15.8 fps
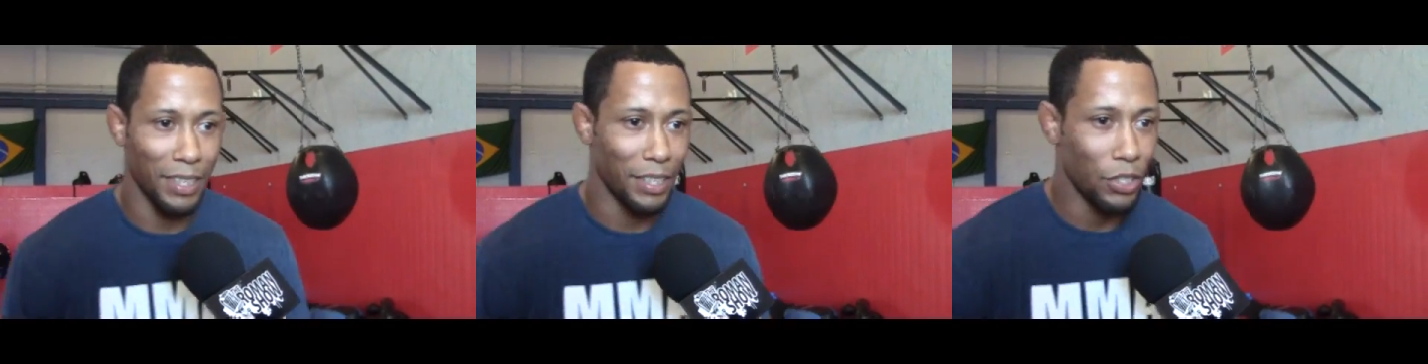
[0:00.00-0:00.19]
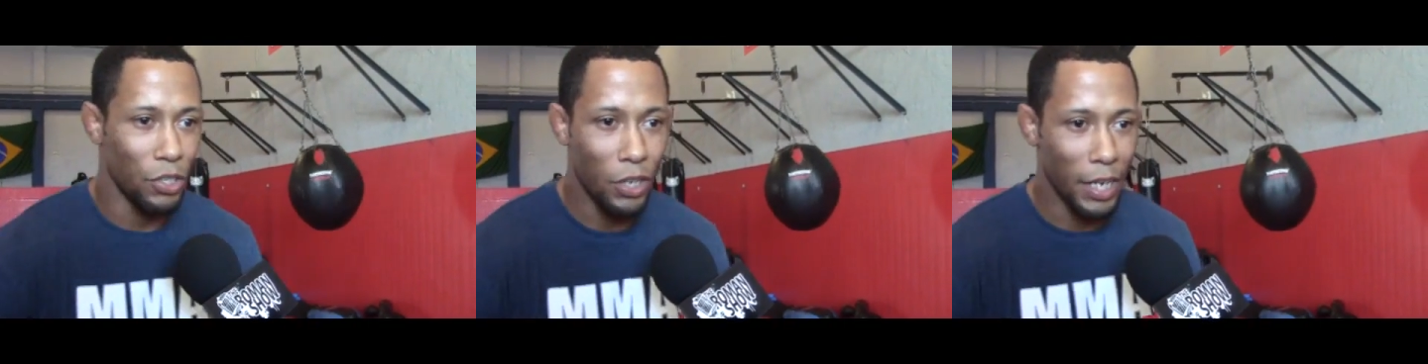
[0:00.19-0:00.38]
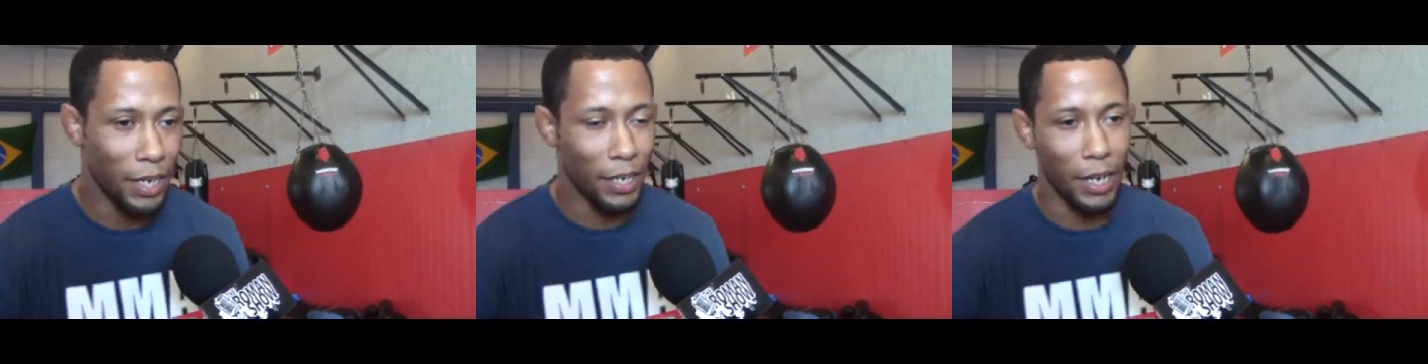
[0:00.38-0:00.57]

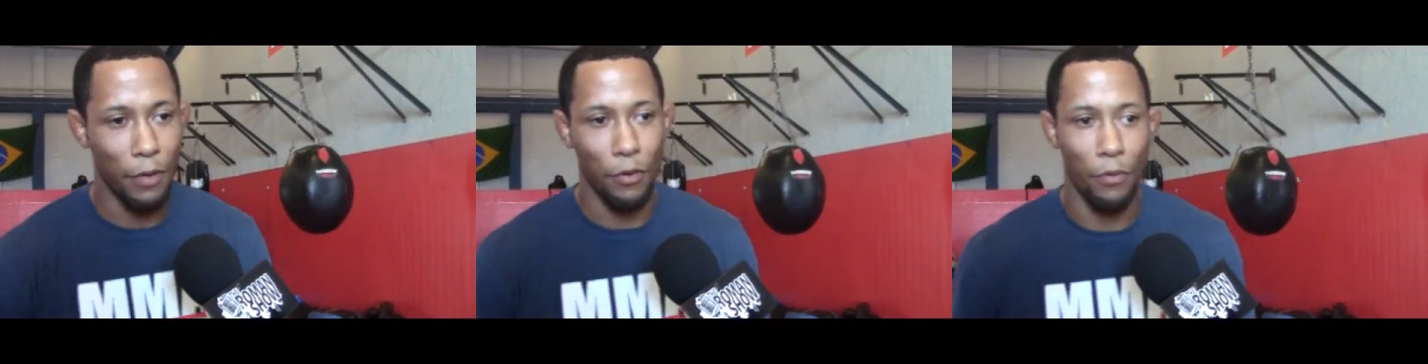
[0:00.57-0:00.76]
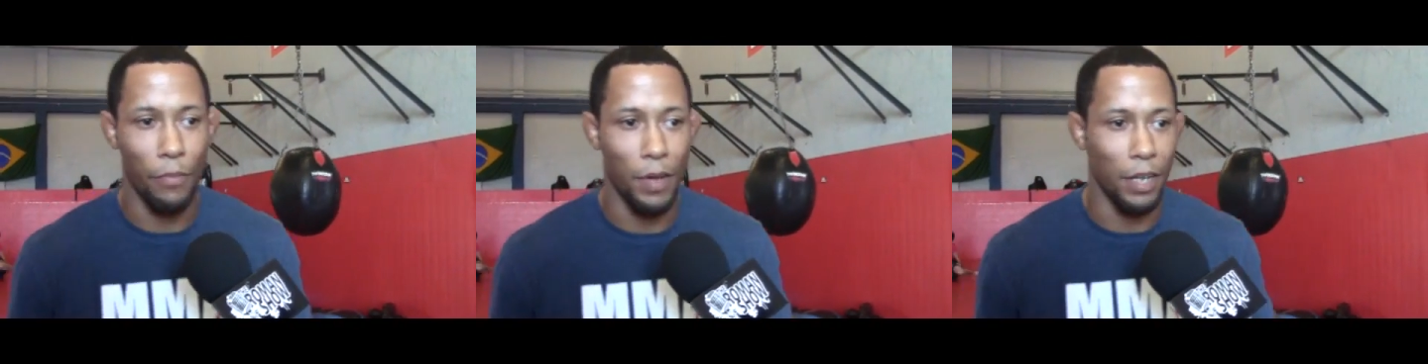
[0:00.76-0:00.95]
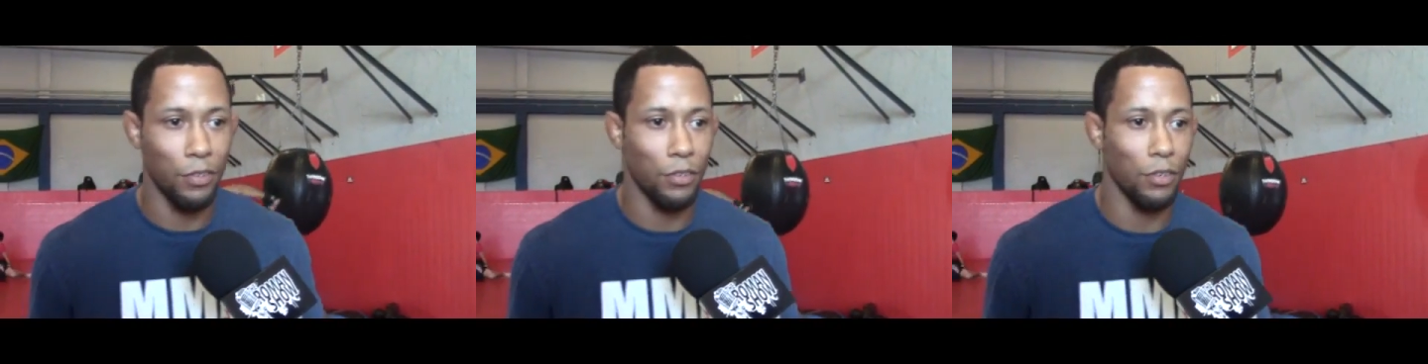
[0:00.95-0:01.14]
you get into M M A
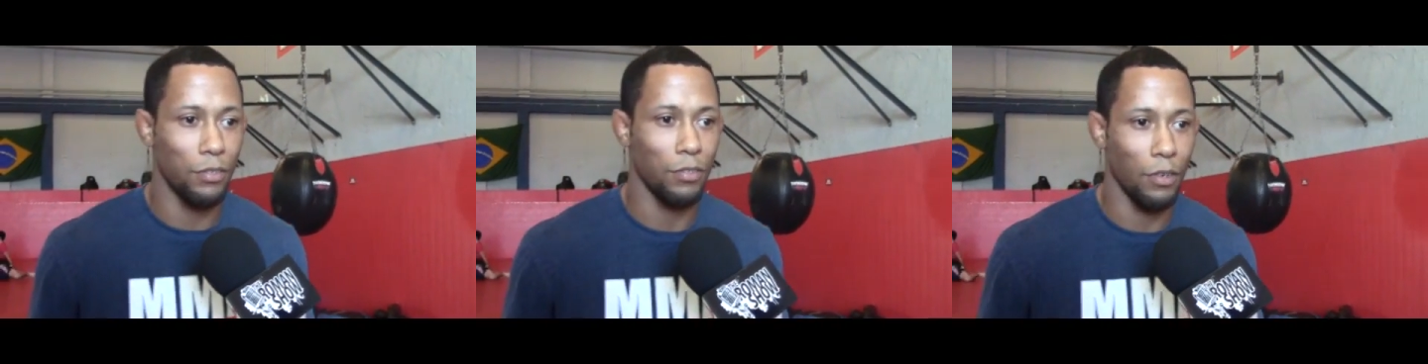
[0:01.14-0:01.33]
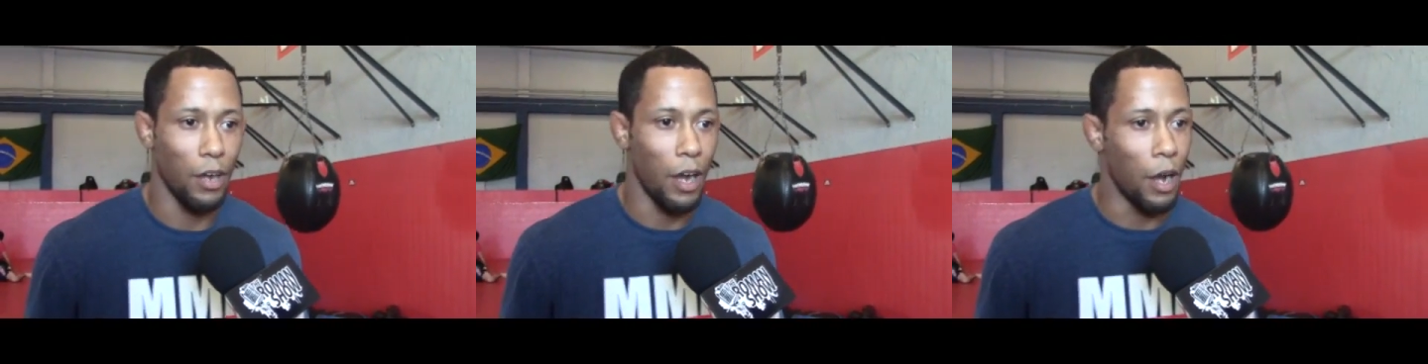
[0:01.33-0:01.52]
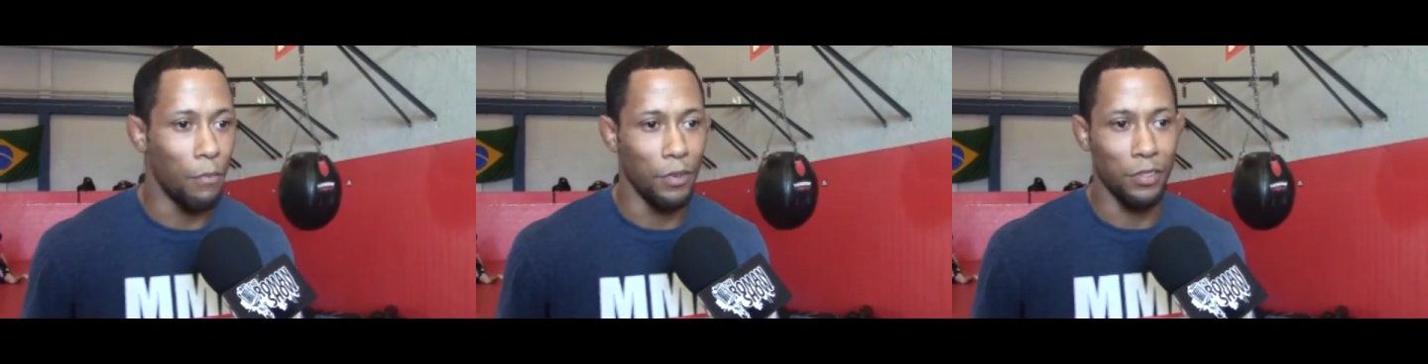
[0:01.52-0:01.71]
Masters,
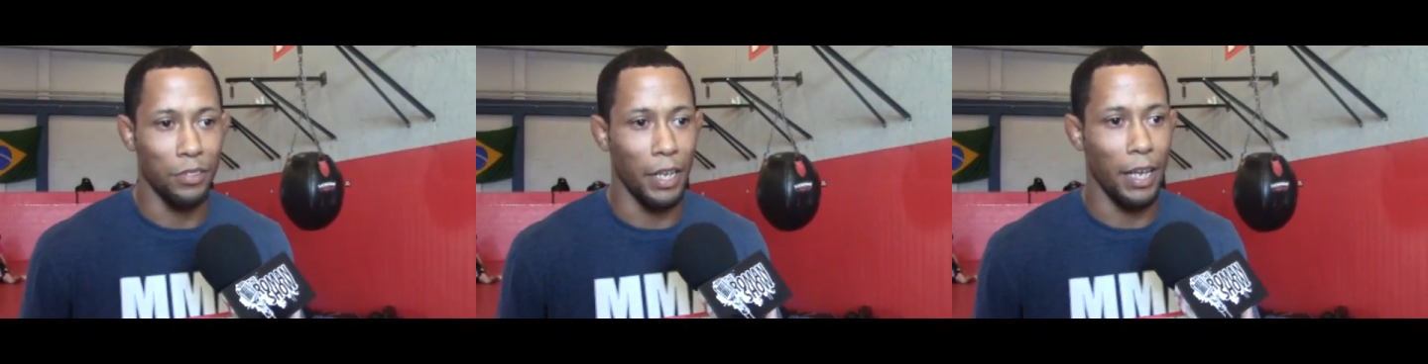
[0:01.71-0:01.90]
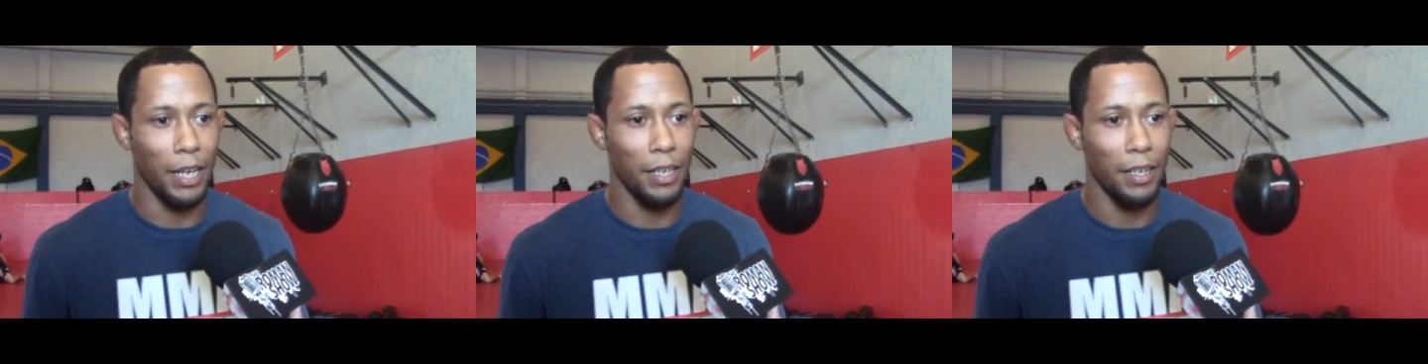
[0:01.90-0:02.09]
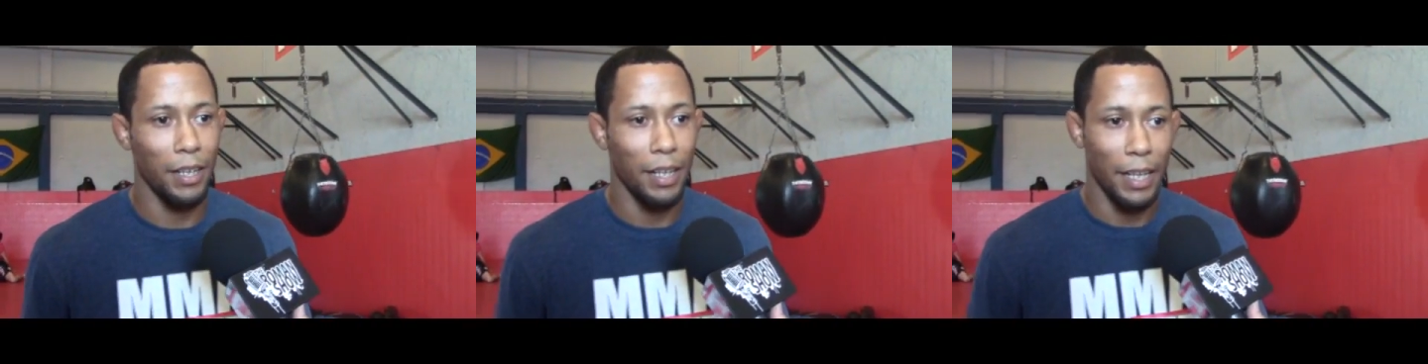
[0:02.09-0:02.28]
I'm going to say,